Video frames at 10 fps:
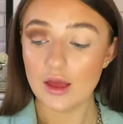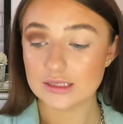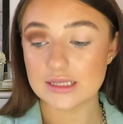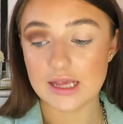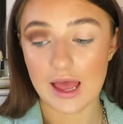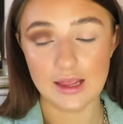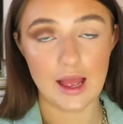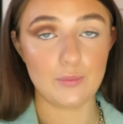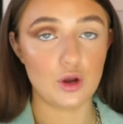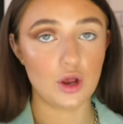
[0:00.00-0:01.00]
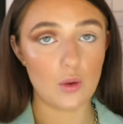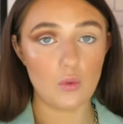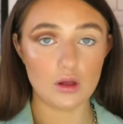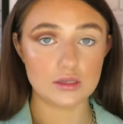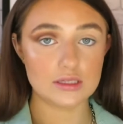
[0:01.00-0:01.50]
Today I'm going to go
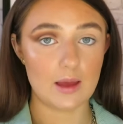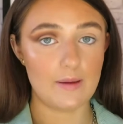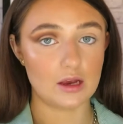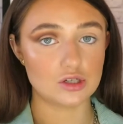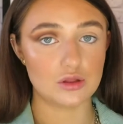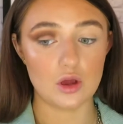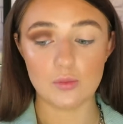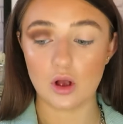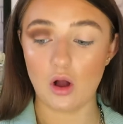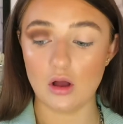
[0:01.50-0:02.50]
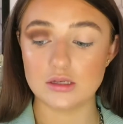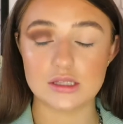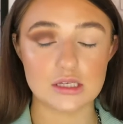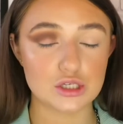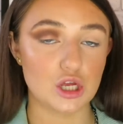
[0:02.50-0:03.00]
one step extra though, because
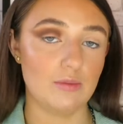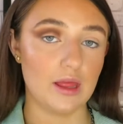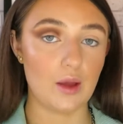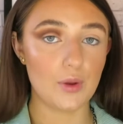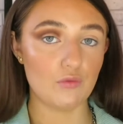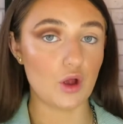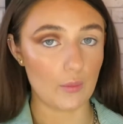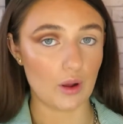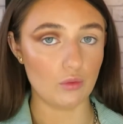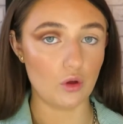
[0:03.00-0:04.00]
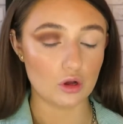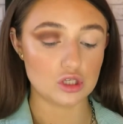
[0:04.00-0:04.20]
this is going to be like a bit of a going out look.